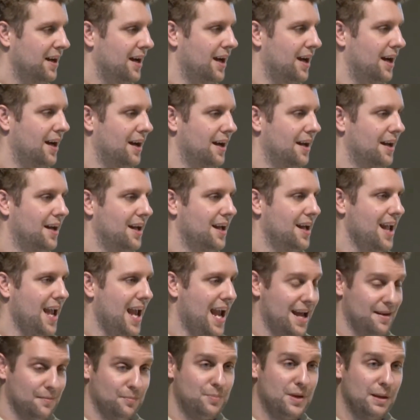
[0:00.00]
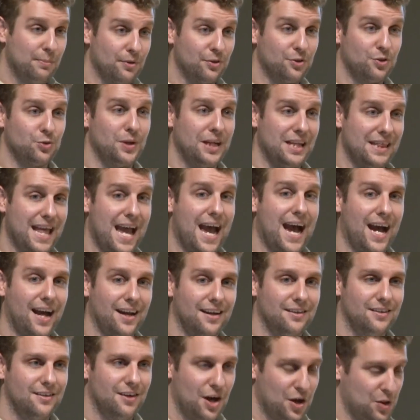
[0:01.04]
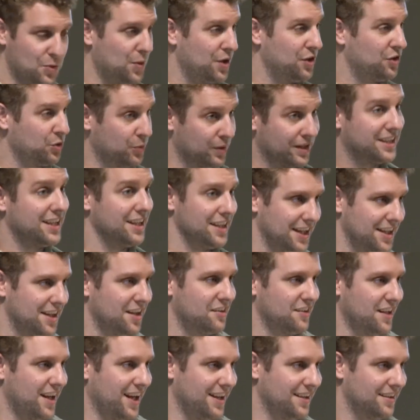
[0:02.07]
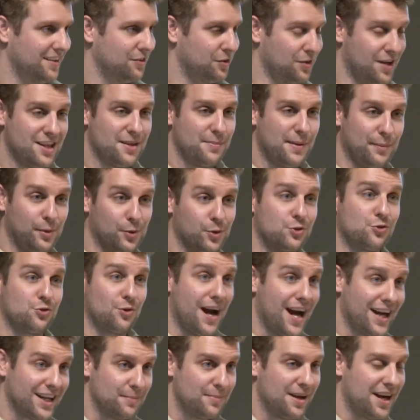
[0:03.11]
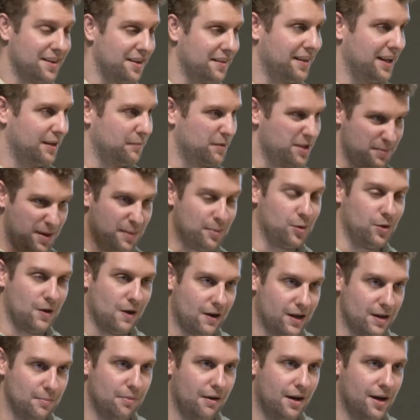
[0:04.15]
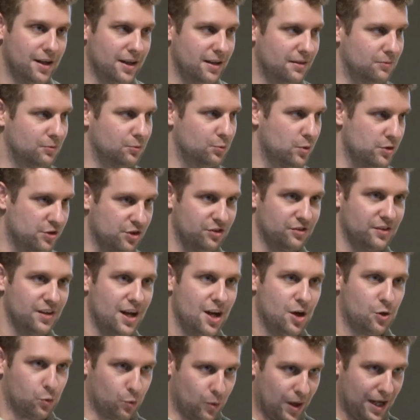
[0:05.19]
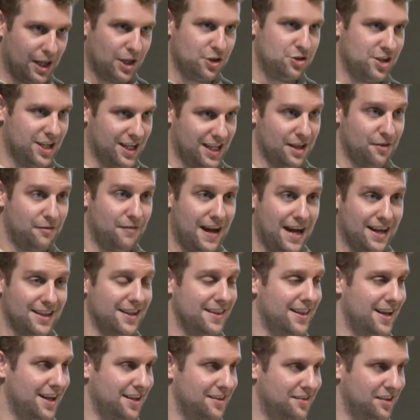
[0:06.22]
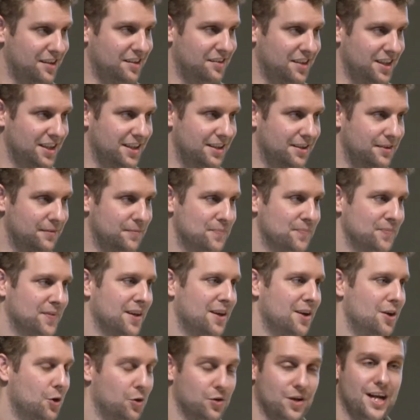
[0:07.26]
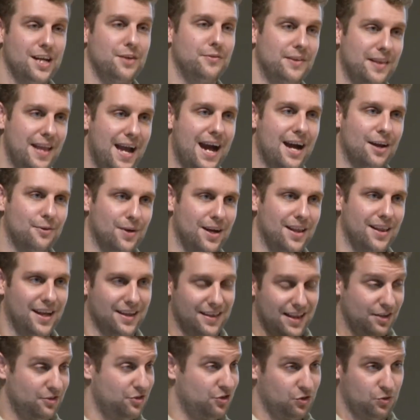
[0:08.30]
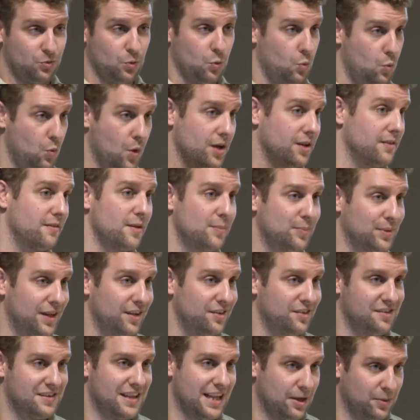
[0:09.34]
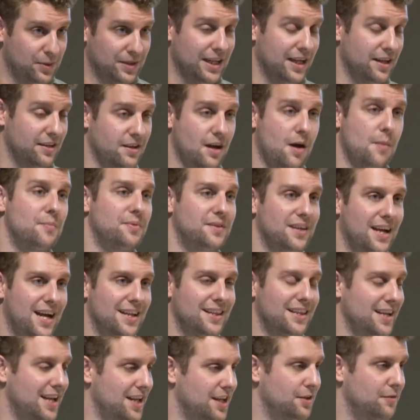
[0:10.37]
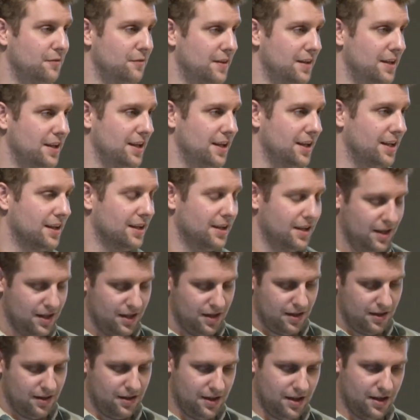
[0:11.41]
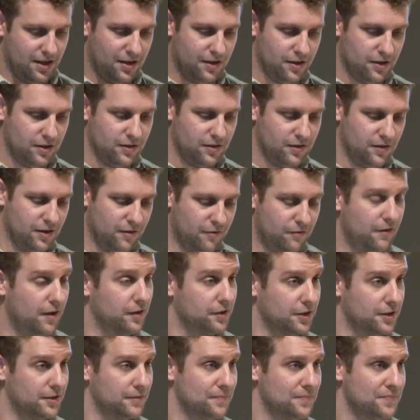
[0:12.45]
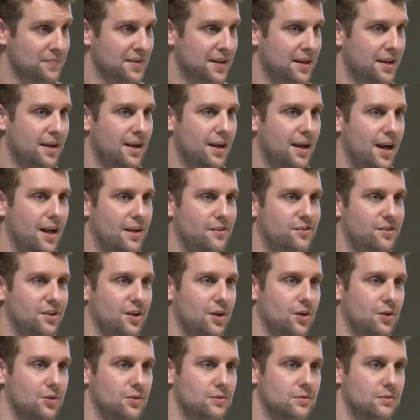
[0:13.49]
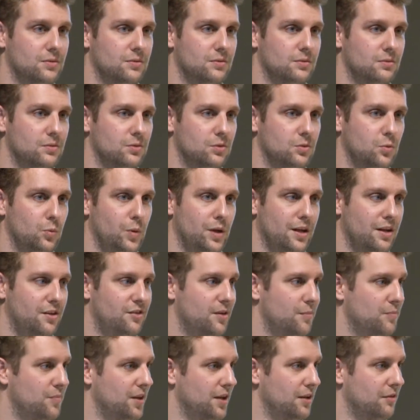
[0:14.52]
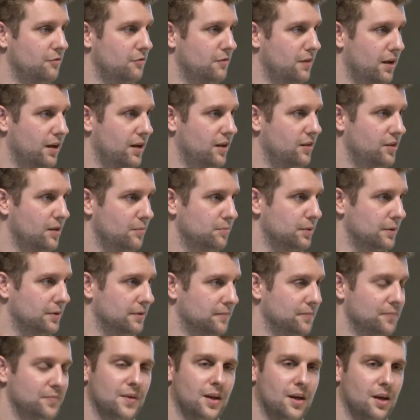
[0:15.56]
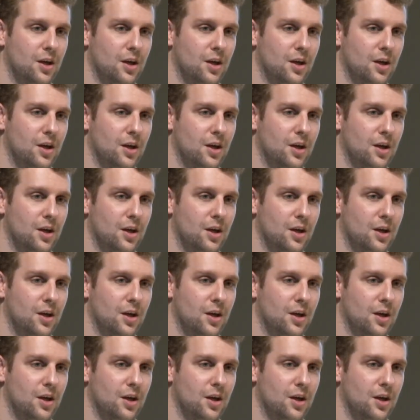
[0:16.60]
And people doing that are the ones who were killing the site. So not the people who were trying to the thing, but the people who had already bought it and were just relishing in the fact that they had succeeded. Or not even that, right? Like, that's just one of the places they would get dumped at the end of the funnel. And so we did something very simple.